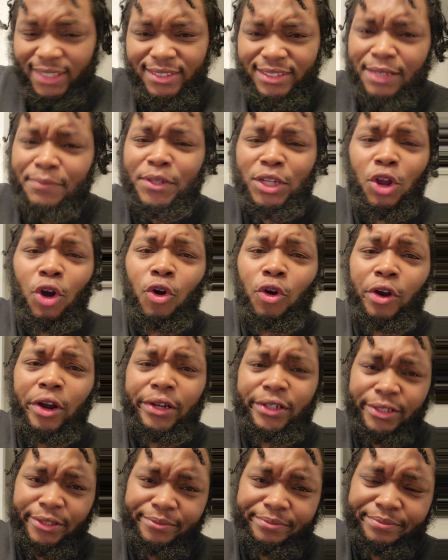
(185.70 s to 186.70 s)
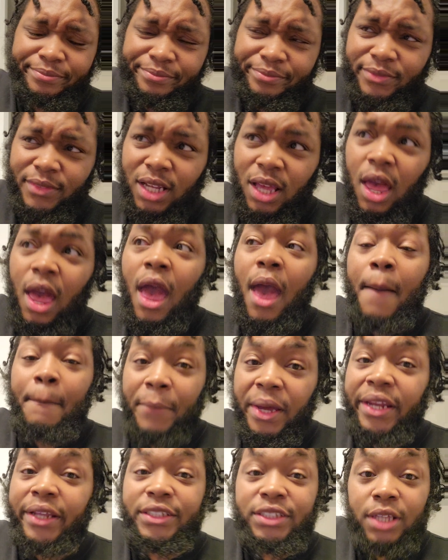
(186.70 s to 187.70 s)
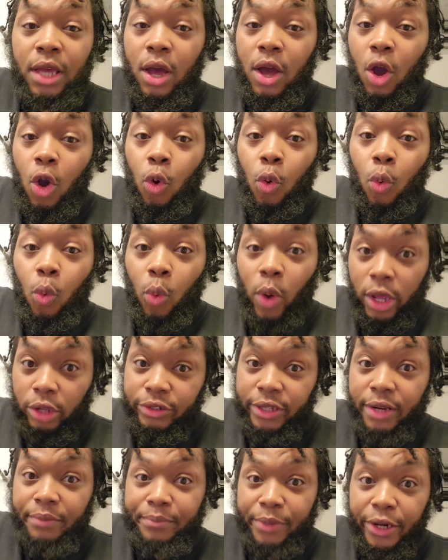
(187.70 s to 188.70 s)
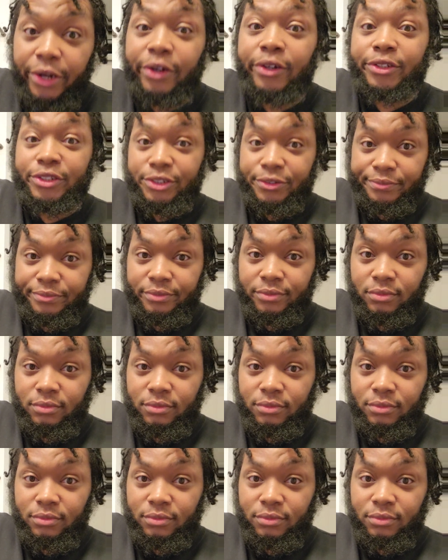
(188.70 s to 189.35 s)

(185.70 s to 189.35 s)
something hard, but it's well done burgers.